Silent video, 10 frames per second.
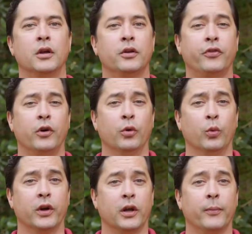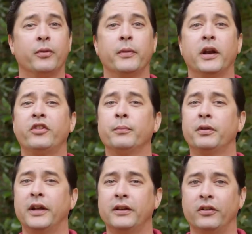So, when it comes to managing
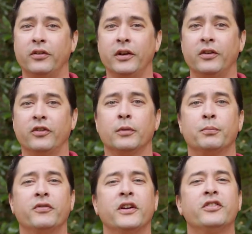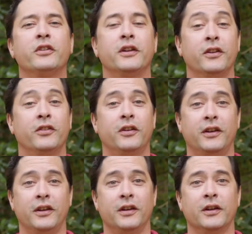plant disease, prevention is
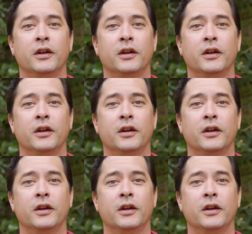key.